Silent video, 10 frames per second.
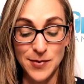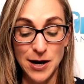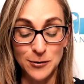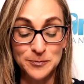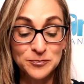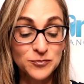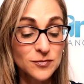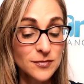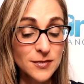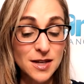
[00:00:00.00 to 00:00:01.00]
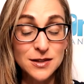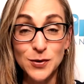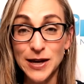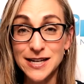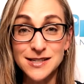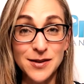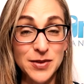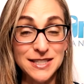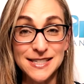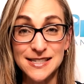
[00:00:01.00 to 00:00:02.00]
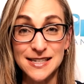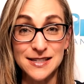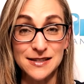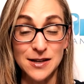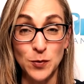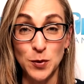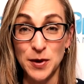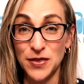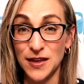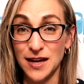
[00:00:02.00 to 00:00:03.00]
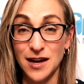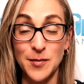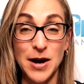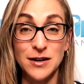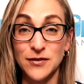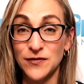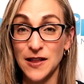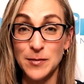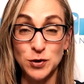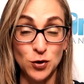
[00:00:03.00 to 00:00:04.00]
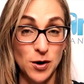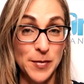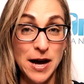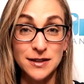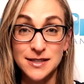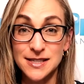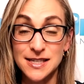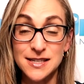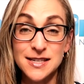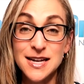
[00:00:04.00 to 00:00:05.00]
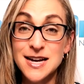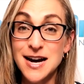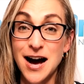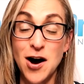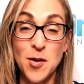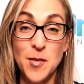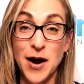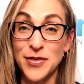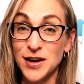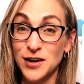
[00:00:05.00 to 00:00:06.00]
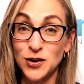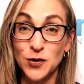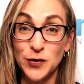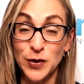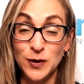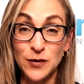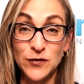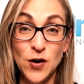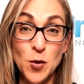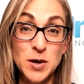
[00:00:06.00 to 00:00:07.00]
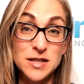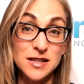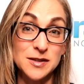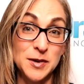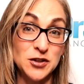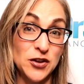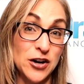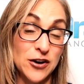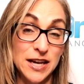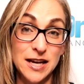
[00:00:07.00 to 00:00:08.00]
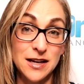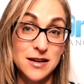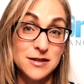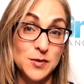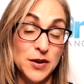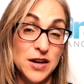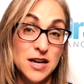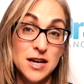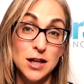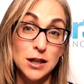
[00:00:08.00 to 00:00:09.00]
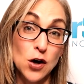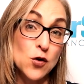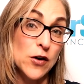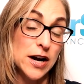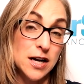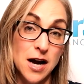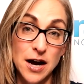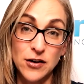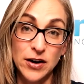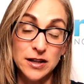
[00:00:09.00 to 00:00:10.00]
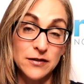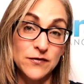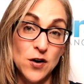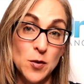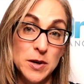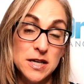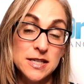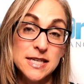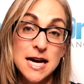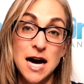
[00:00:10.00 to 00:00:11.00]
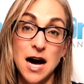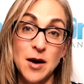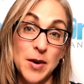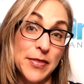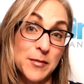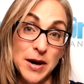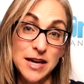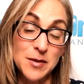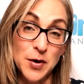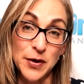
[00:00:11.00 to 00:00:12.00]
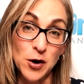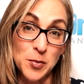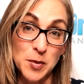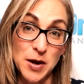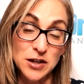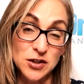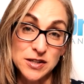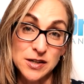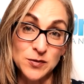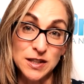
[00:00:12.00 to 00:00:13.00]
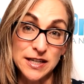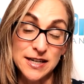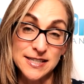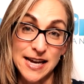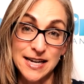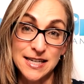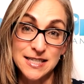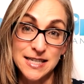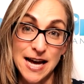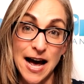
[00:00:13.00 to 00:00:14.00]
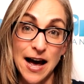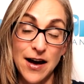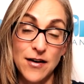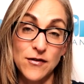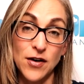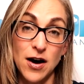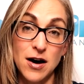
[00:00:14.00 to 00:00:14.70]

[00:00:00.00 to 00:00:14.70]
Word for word: about. So again, some of the diseases that we'll be thinking about, inflammatory bowel disease. I think, for the lymphomas, especially our kitties with low-grade and high-grade lymphomas. And then my chemotherapy patients, I'm really excited to have